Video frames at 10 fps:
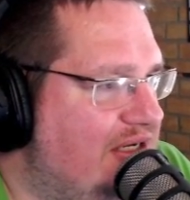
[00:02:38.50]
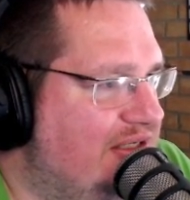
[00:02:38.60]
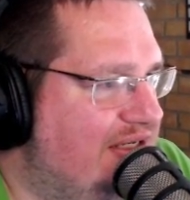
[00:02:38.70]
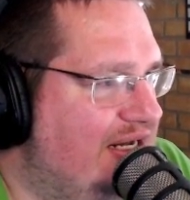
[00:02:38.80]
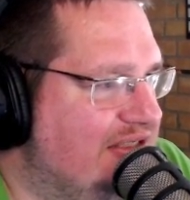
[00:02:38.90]

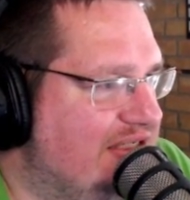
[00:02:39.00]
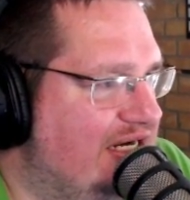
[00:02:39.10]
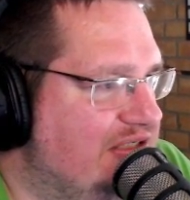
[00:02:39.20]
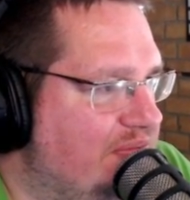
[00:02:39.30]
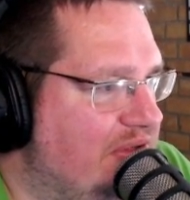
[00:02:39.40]
Data
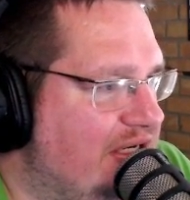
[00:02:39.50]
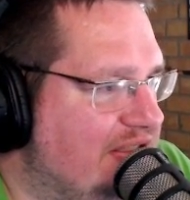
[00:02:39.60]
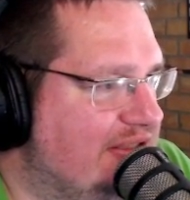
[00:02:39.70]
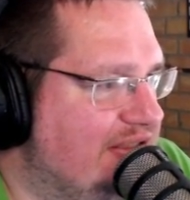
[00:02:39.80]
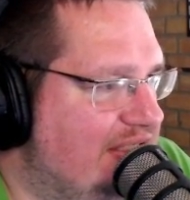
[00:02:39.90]
Science for Beginners,
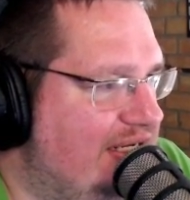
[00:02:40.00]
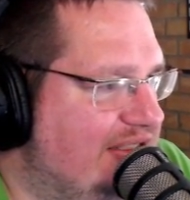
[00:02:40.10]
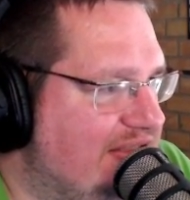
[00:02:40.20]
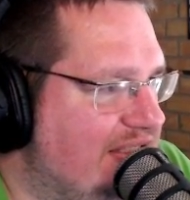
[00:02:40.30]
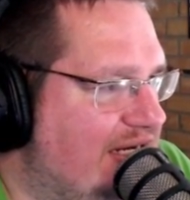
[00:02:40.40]
that's a
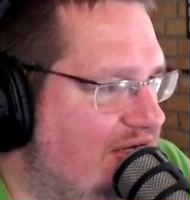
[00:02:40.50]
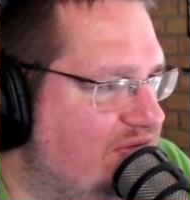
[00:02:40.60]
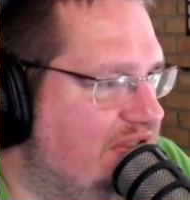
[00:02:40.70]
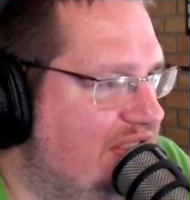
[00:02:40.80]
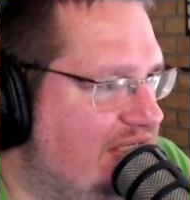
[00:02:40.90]
lesson,
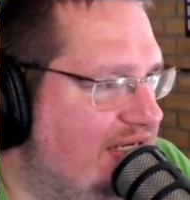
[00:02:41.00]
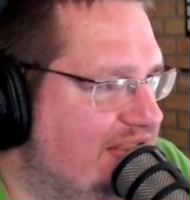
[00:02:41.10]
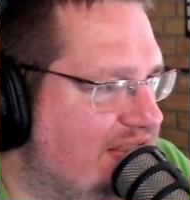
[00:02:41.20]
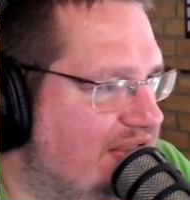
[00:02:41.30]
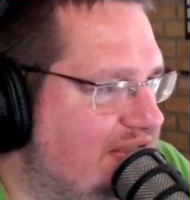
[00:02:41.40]
IoT
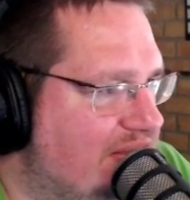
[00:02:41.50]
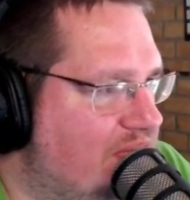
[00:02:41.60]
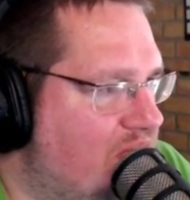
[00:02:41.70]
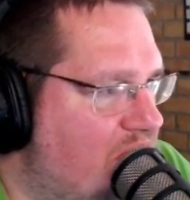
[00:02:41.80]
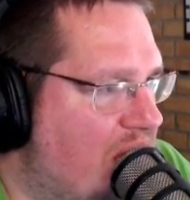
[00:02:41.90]
lessons,
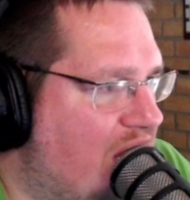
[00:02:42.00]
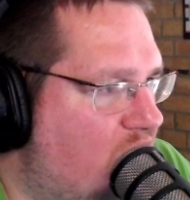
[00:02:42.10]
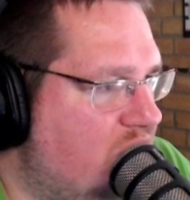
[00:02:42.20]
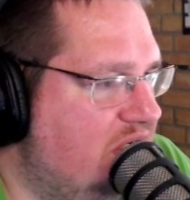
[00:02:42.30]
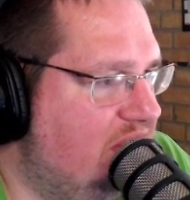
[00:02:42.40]

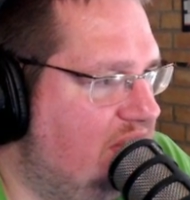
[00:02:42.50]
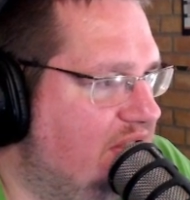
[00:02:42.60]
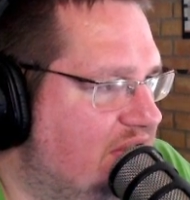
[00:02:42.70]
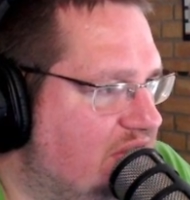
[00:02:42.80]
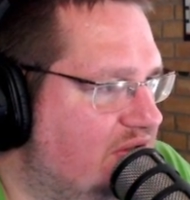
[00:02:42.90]
Maui,
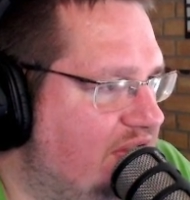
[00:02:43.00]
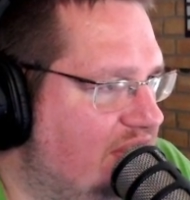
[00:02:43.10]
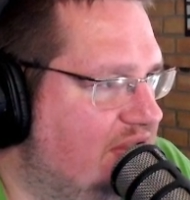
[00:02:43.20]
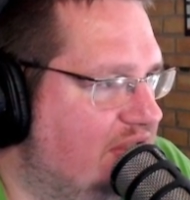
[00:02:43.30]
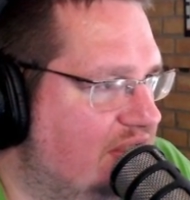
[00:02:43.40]
it's .NET
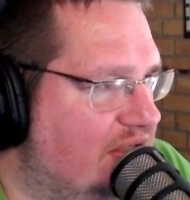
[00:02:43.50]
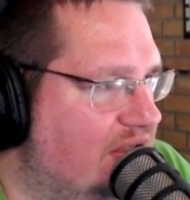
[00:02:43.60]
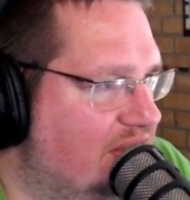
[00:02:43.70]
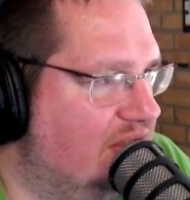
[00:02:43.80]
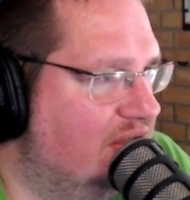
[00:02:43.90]

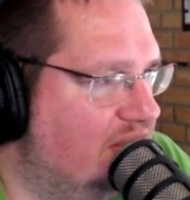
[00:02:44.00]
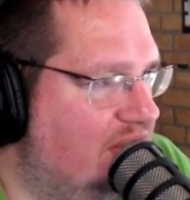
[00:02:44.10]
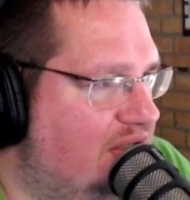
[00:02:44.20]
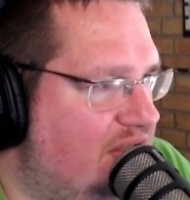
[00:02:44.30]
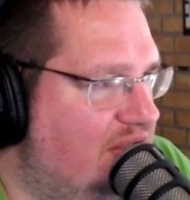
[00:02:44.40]
uh,
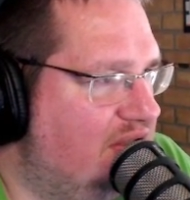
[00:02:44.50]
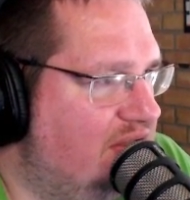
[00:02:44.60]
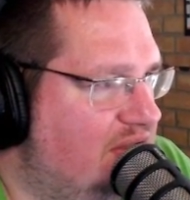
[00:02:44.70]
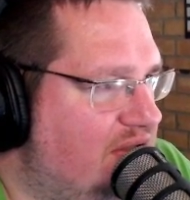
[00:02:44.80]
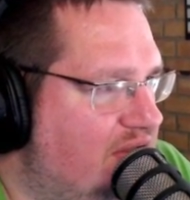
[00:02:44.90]

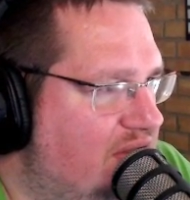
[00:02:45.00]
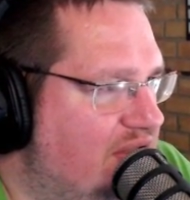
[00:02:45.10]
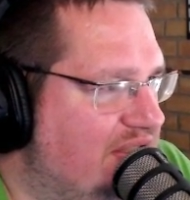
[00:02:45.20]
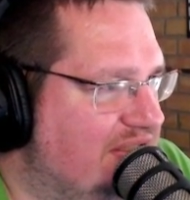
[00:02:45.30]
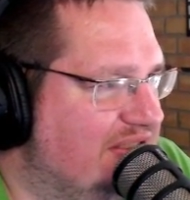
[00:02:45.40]

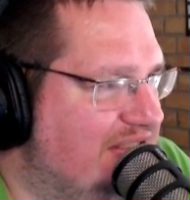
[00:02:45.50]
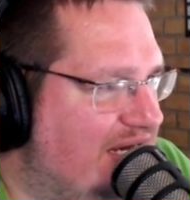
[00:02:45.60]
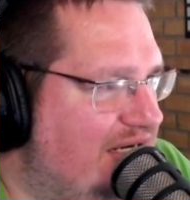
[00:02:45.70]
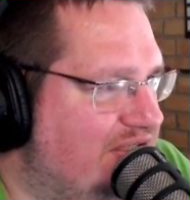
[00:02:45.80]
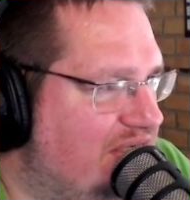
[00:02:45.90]
it's a
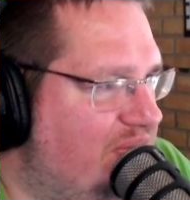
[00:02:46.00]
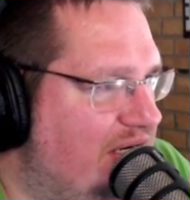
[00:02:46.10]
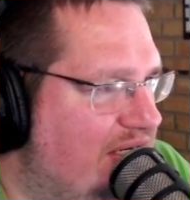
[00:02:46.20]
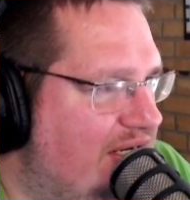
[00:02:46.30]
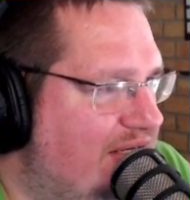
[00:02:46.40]
site or something
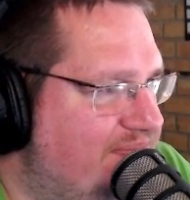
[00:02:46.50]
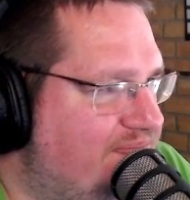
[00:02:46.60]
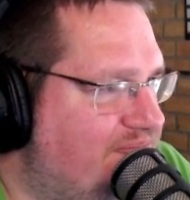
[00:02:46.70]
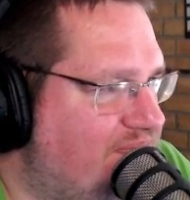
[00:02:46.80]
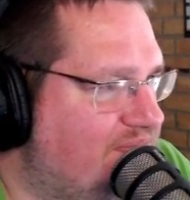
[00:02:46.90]
like that.
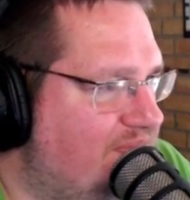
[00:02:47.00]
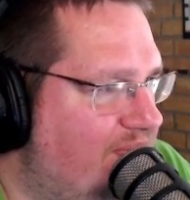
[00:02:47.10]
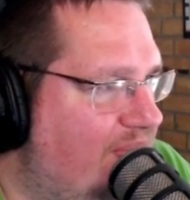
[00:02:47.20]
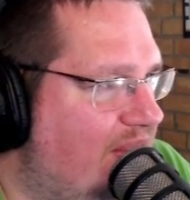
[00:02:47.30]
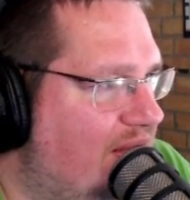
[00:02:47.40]

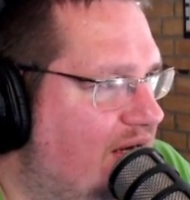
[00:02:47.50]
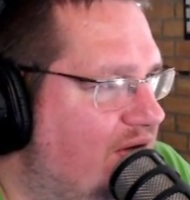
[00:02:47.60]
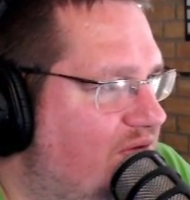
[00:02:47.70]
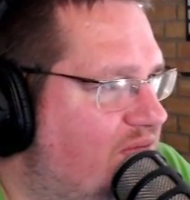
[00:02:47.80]
I don't know